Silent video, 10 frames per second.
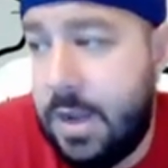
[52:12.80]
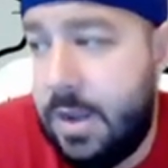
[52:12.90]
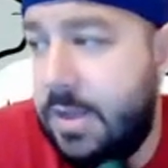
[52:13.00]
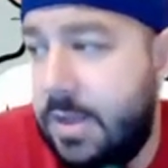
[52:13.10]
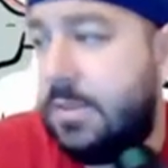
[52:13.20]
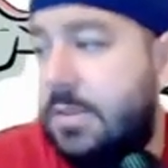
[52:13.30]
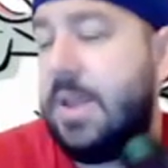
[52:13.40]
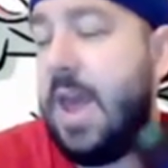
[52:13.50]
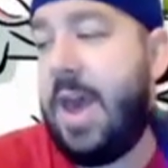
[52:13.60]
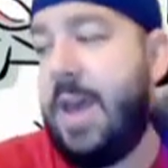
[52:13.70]
at his
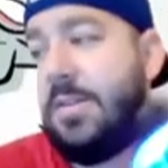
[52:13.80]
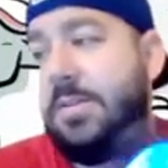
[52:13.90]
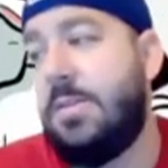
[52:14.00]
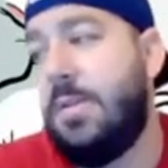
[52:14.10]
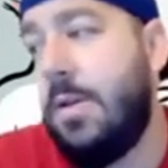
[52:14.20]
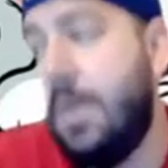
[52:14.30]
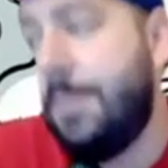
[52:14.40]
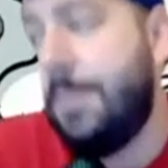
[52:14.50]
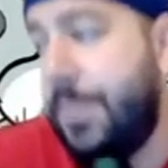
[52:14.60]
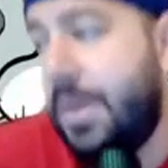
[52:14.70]
stats.
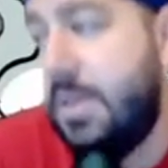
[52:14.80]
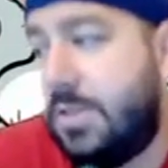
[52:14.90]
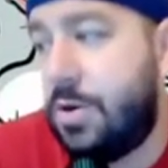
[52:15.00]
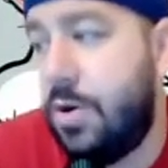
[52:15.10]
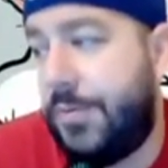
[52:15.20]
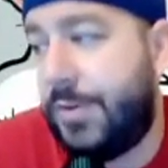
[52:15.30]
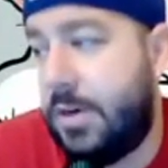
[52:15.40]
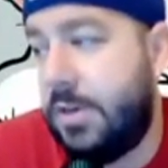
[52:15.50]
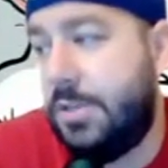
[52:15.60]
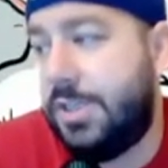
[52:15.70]
He's thrown
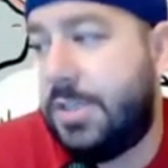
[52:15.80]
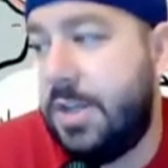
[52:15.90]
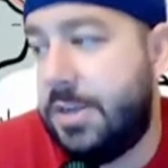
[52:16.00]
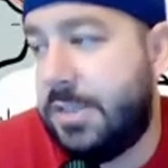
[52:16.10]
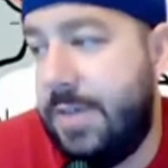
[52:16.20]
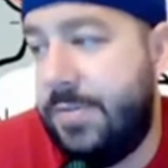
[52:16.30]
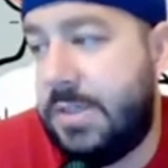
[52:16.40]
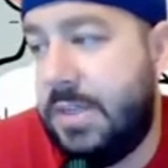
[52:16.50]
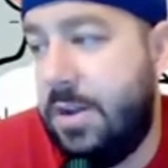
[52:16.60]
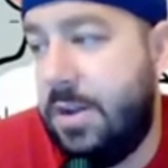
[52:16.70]
for just under
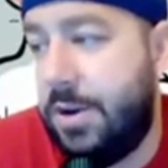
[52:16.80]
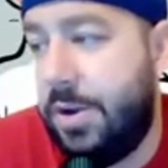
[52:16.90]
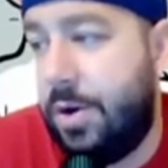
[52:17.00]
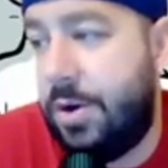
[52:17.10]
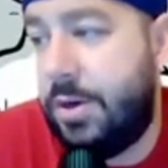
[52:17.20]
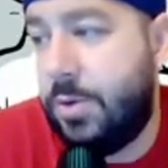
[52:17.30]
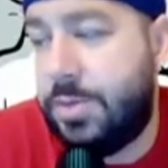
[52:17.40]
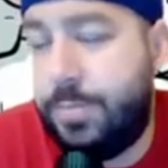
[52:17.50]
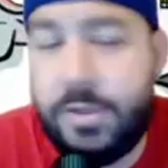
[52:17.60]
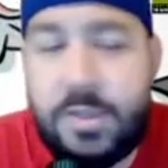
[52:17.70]
1,700 yards,
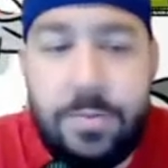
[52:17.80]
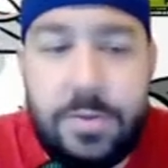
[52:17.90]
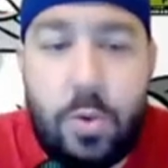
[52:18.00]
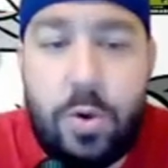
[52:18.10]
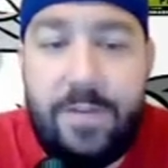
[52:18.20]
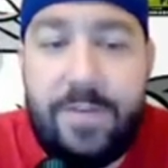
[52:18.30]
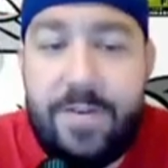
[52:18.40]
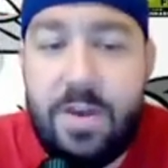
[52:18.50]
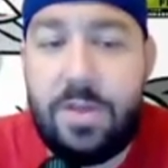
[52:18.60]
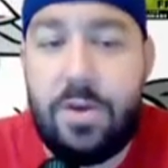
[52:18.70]
which puts him
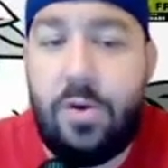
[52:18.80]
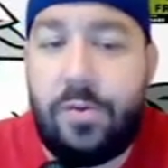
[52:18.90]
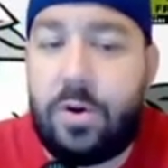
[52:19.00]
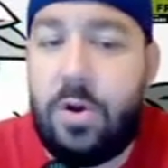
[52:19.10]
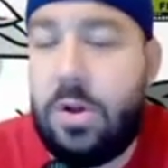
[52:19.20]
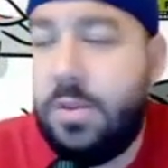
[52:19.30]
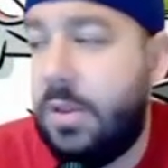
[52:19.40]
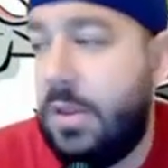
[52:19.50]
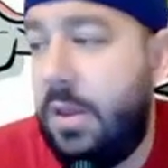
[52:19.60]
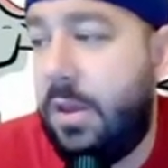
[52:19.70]
25th overall in the
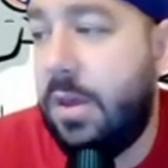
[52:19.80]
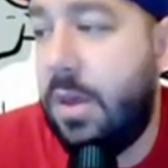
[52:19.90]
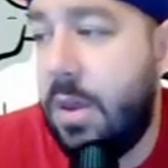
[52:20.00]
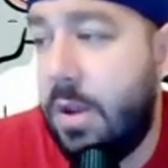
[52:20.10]
league.